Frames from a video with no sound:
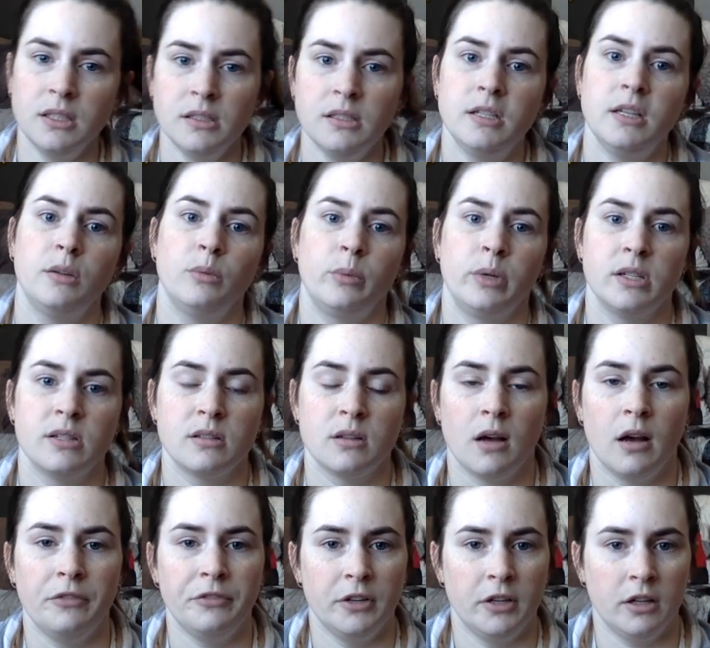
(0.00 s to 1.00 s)
tint wears
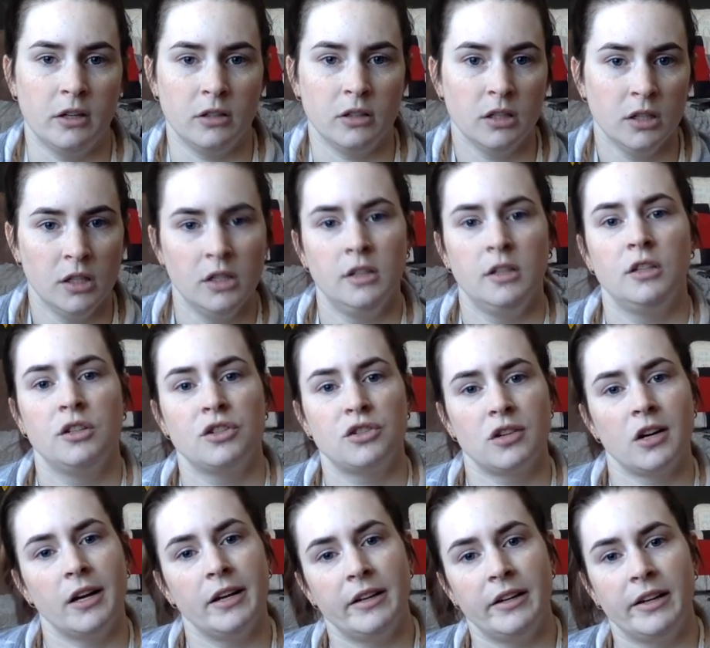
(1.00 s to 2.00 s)
off and I'll
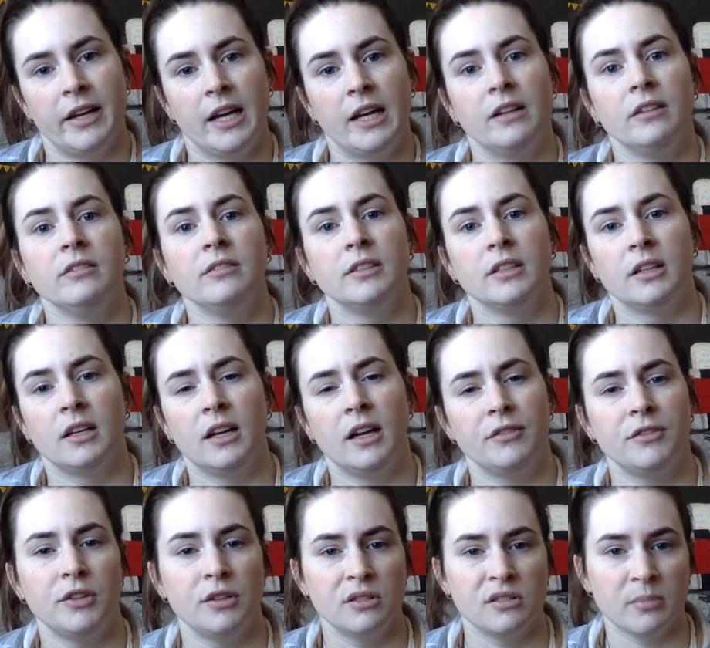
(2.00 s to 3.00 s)
try it again. And I'll
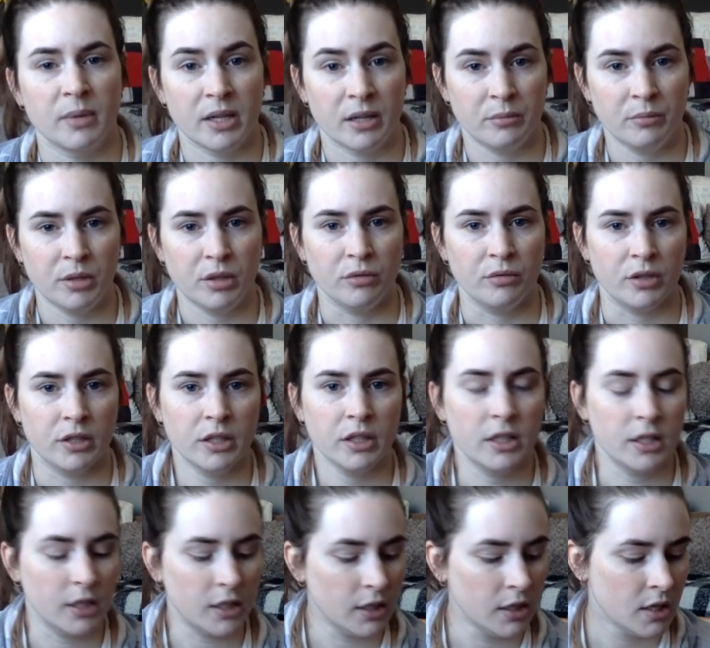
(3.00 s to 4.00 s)
have to use my computer
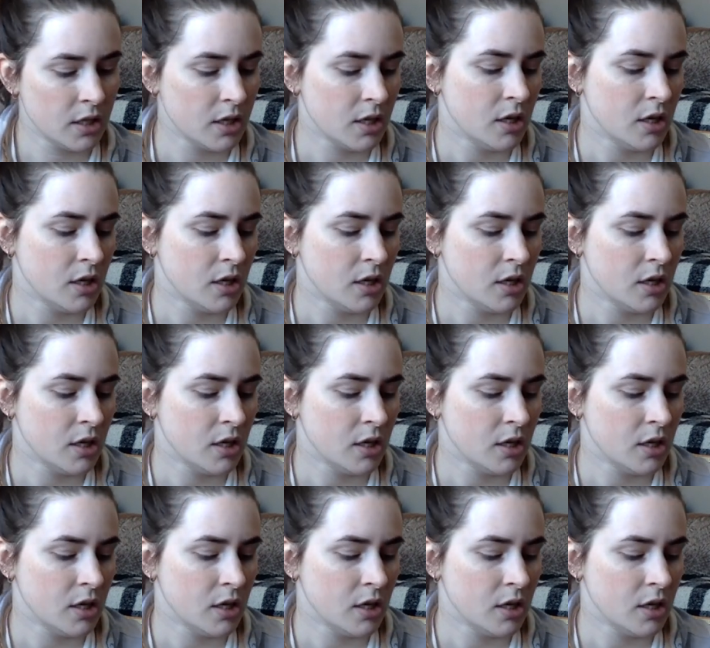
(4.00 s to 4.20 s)
here.